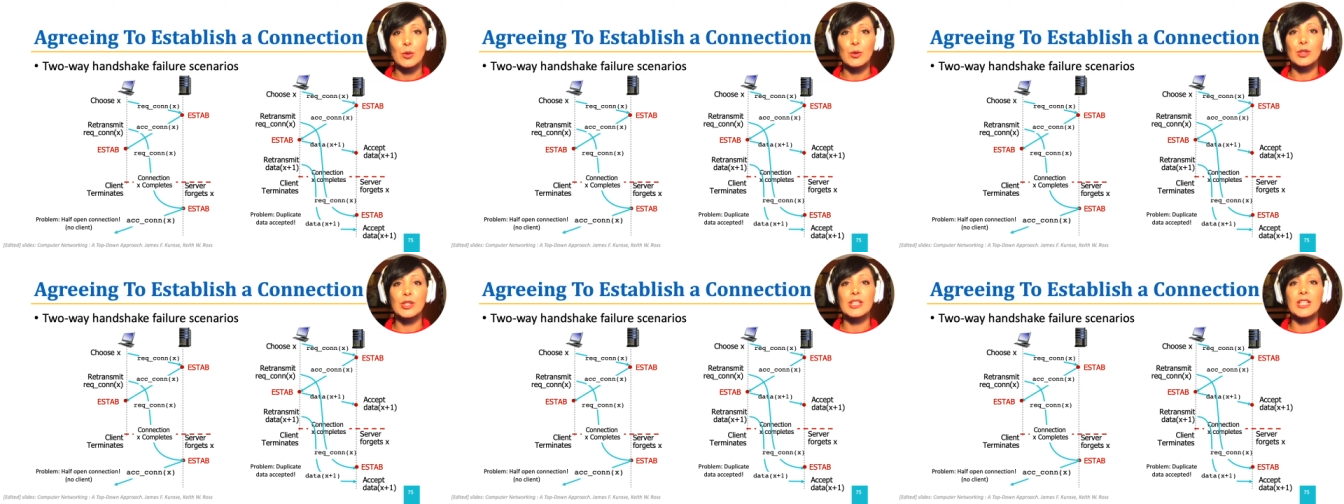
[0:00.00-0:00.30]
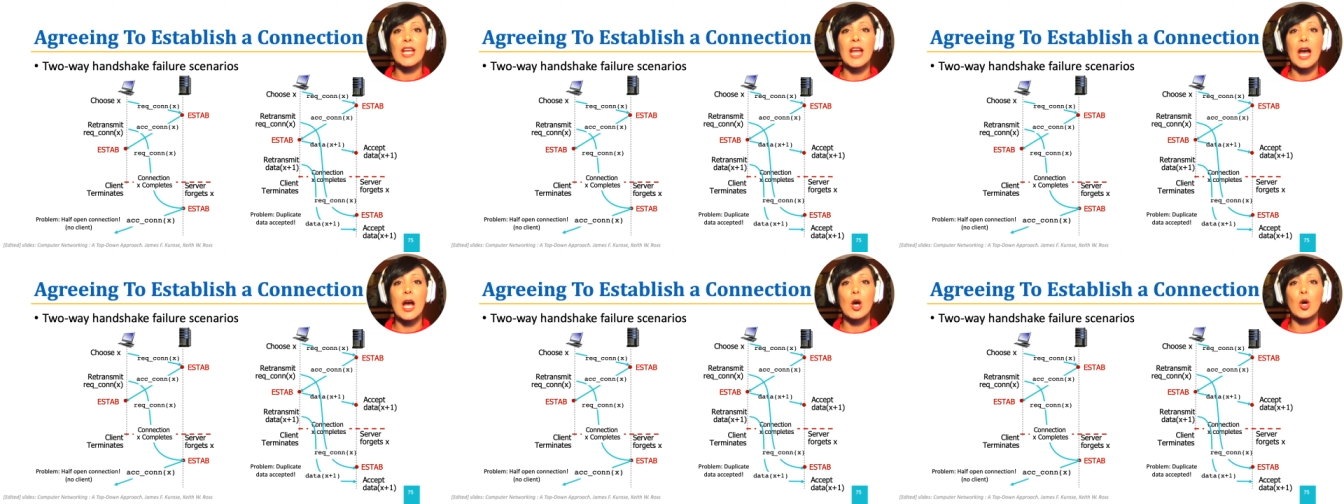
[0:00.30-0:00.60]
could
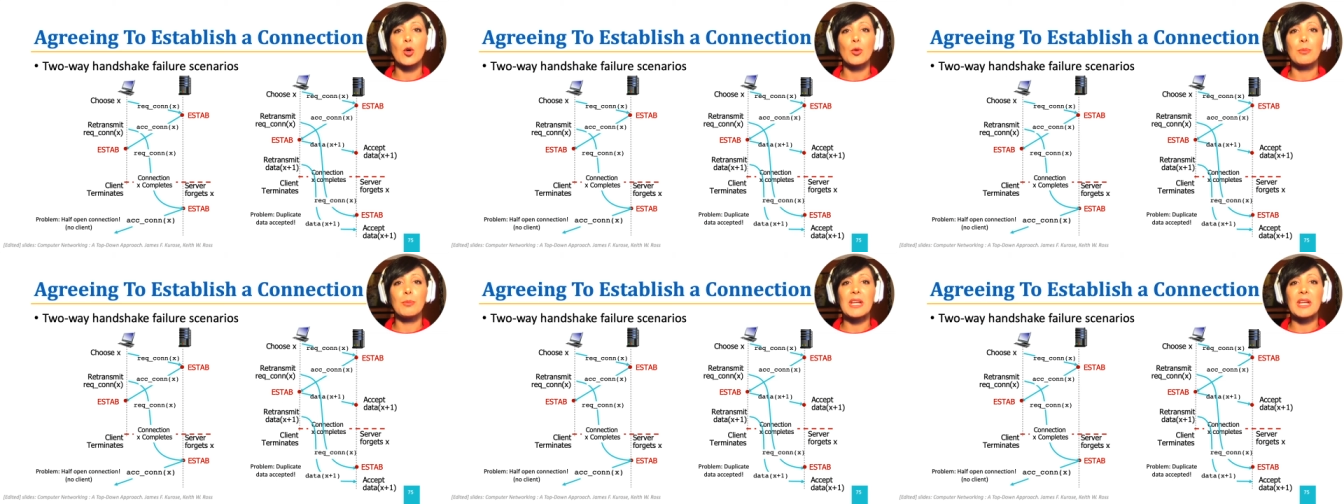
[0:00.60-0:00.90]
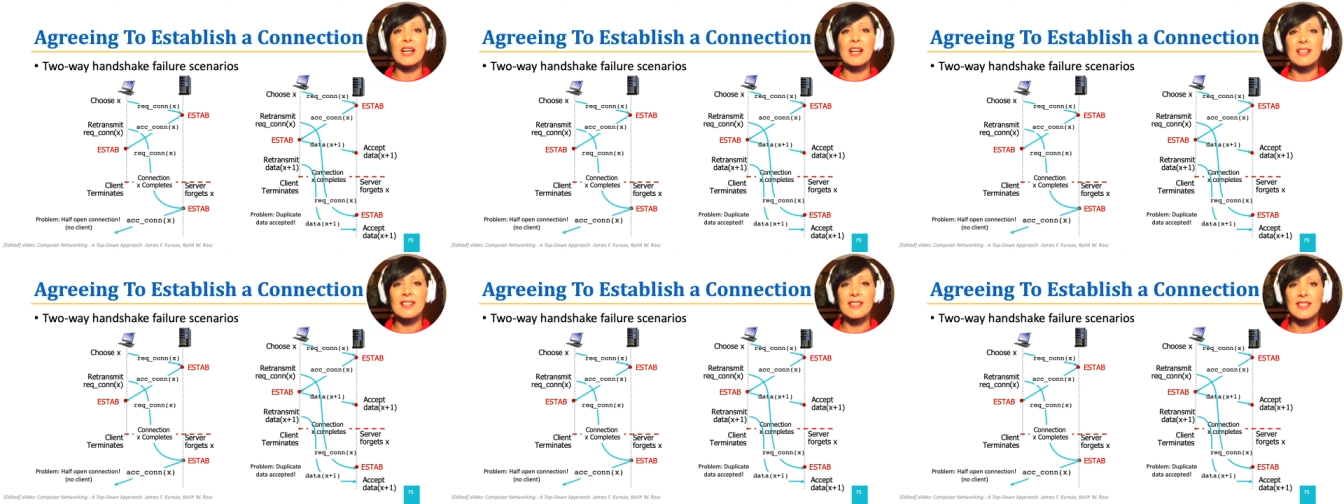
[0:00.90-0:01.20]
now be
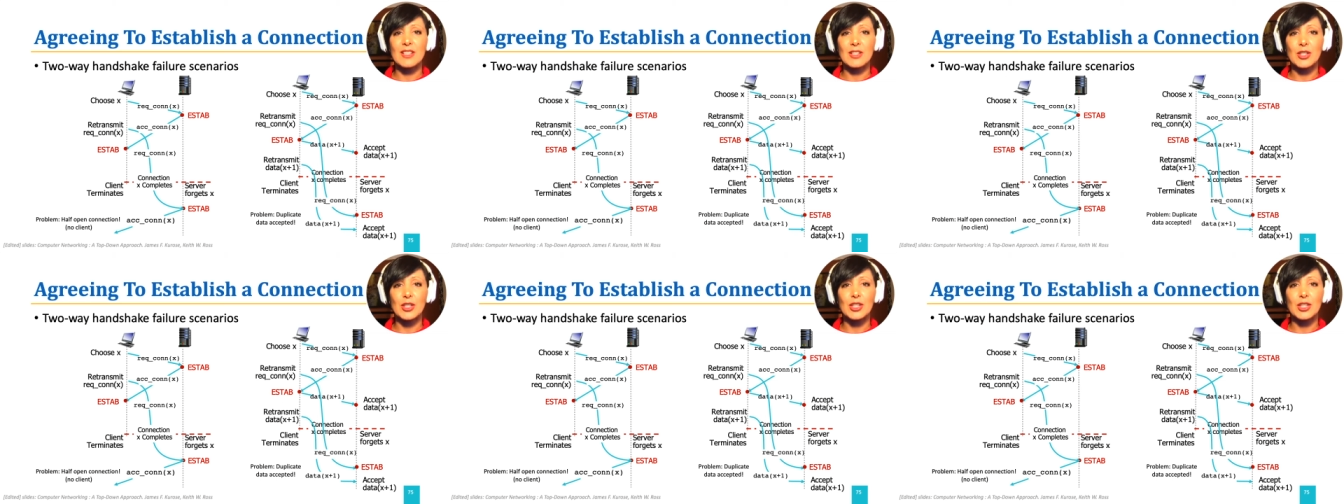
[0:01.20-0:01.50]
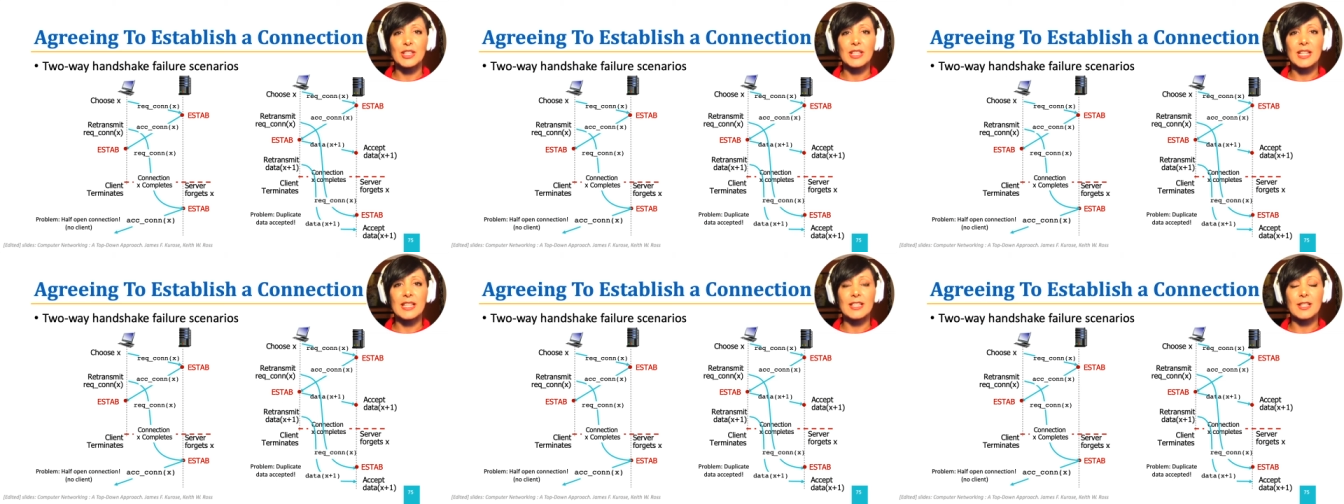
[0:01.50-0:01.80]

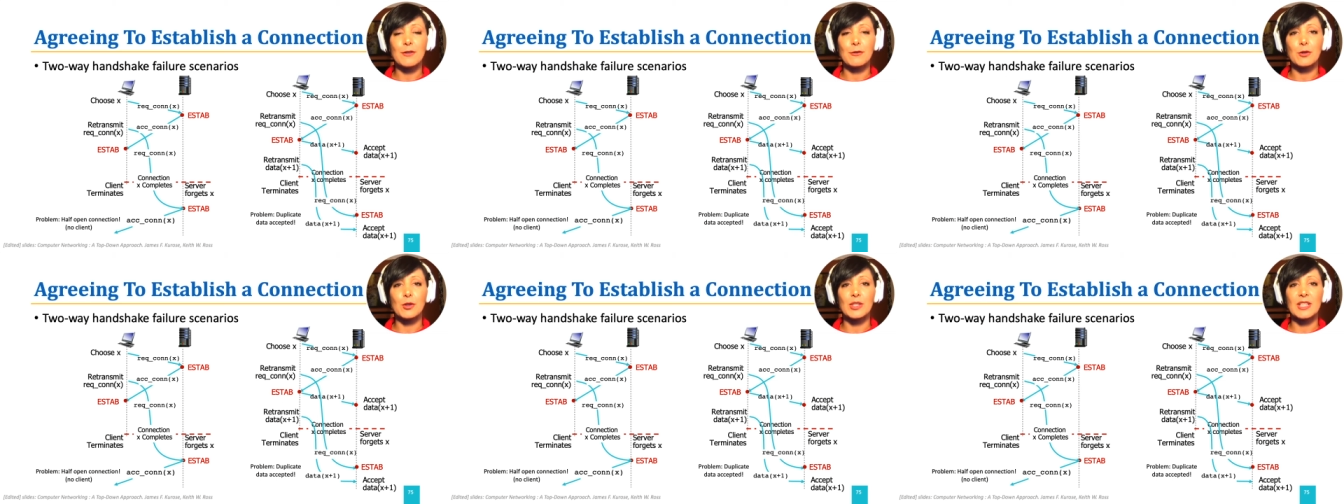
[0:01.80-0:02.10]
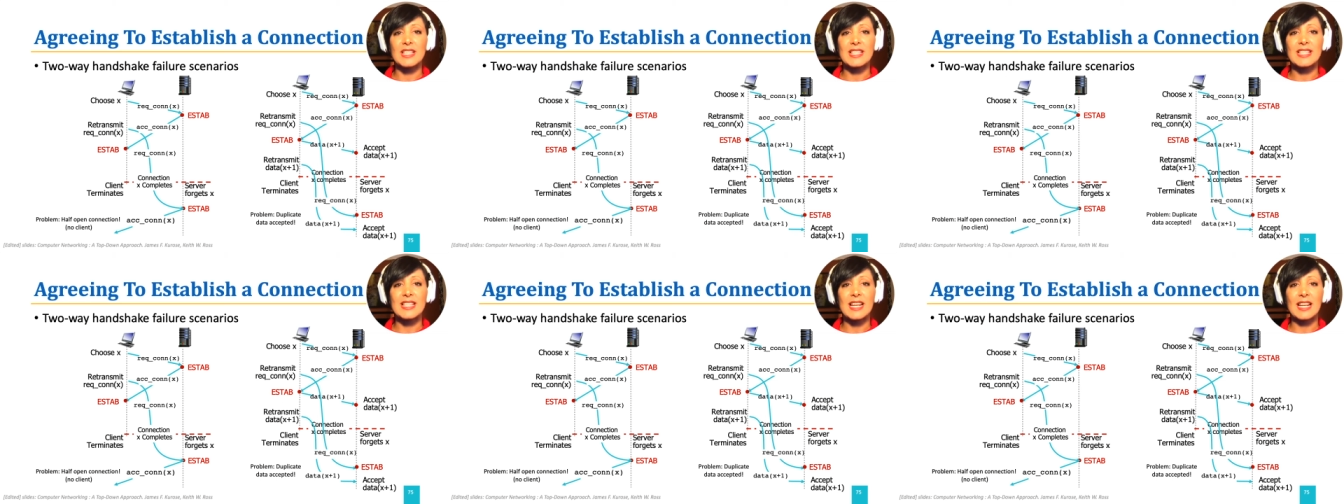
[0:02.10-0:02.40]
considered data for
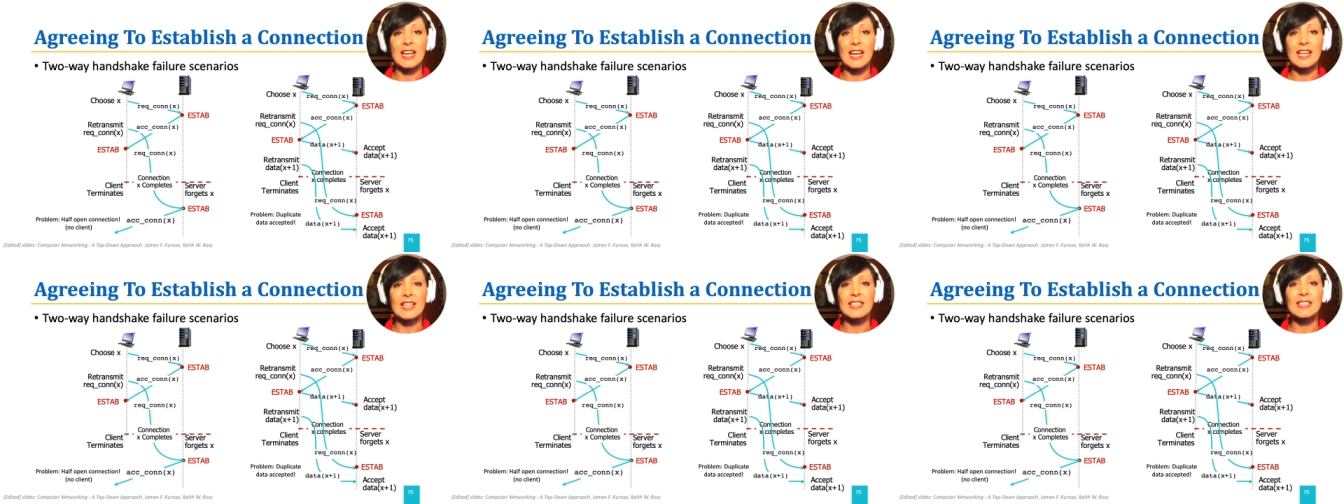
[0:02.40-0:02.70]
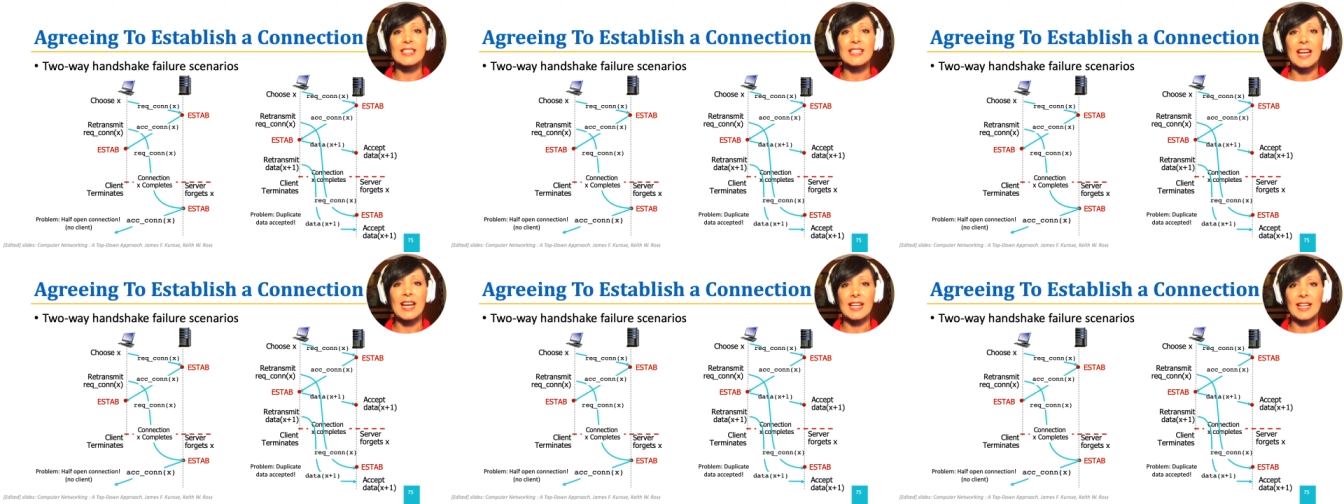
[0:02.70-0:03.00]
the
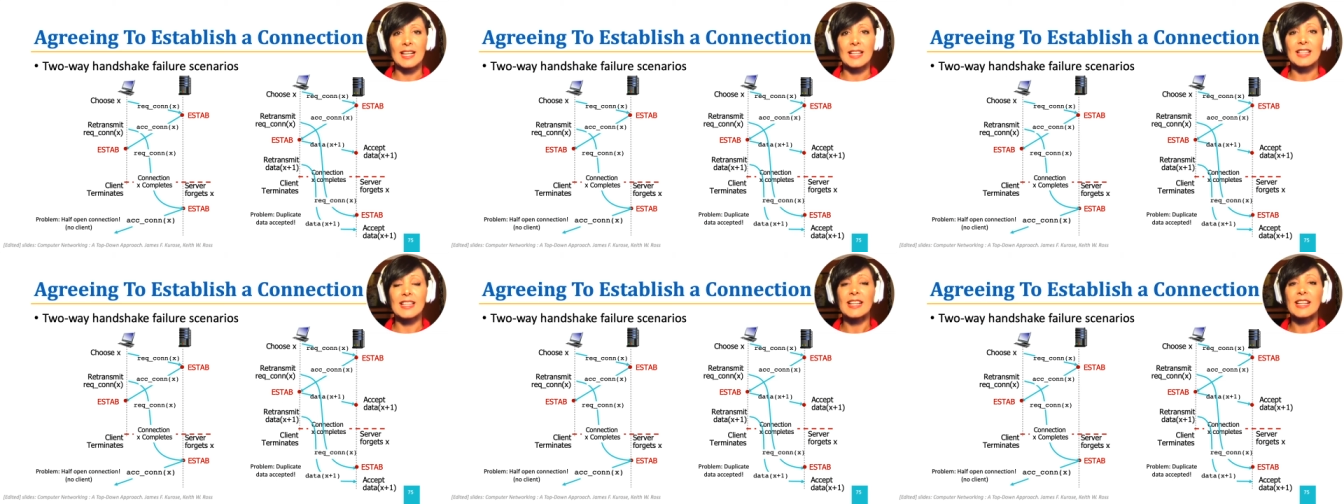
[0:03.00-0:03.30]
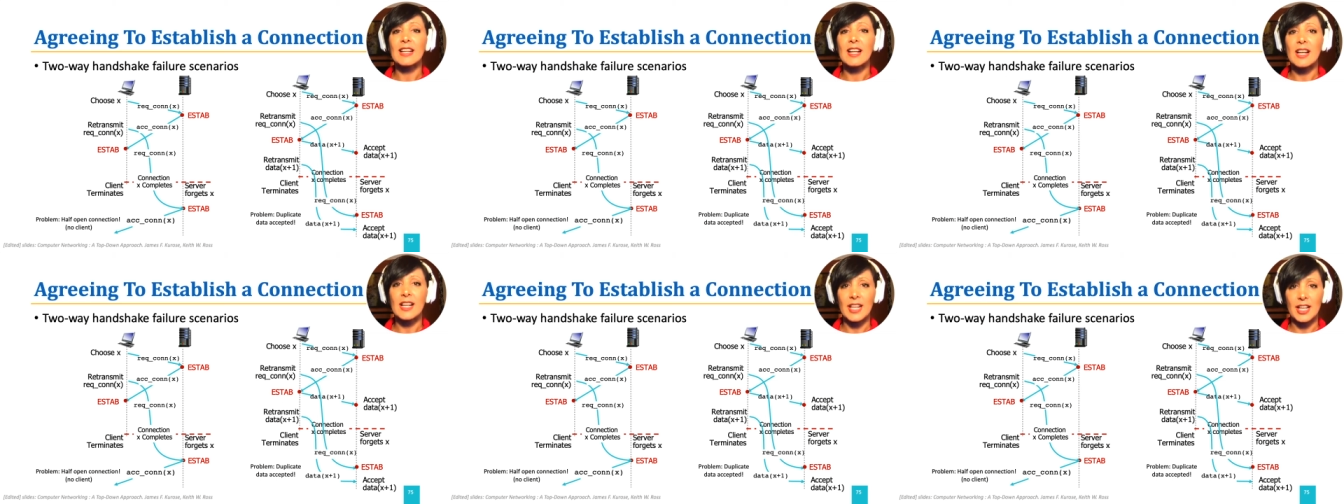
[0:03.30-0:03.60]
second
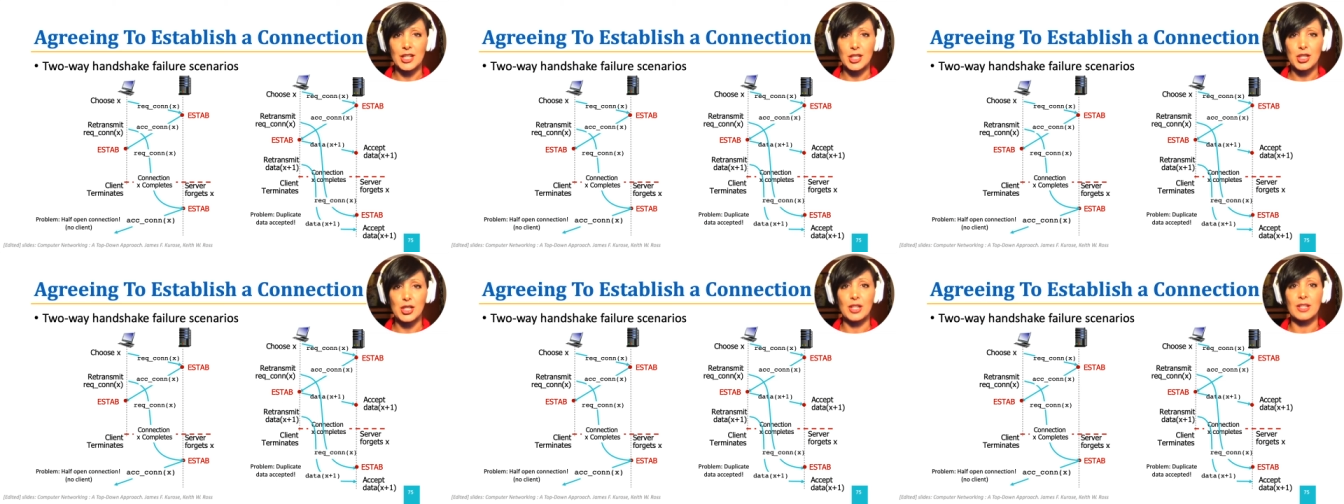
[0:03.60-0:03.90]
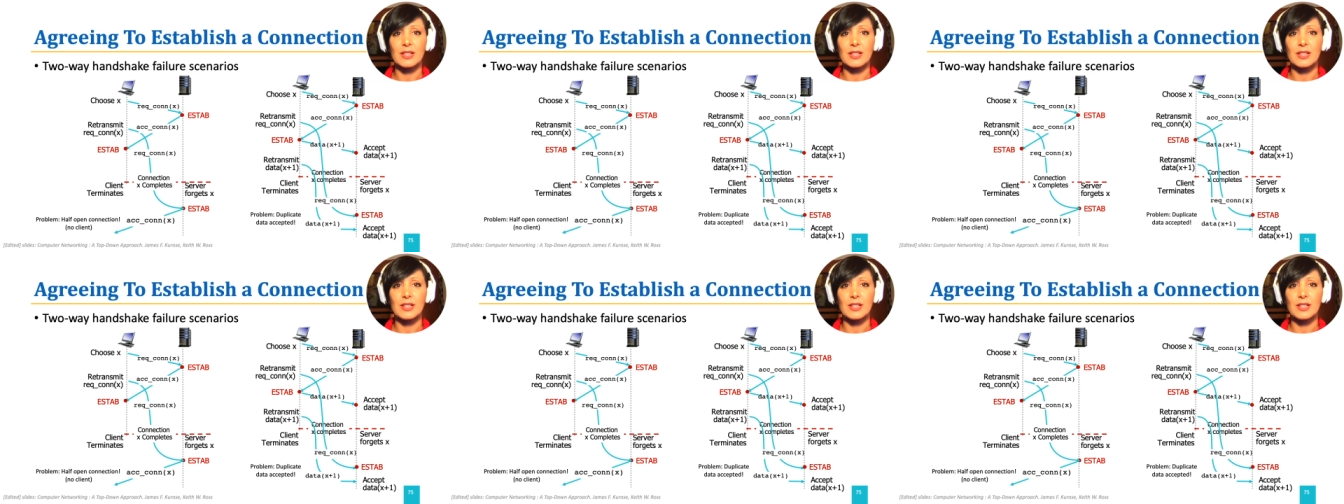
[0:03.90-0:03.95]
dangling connection.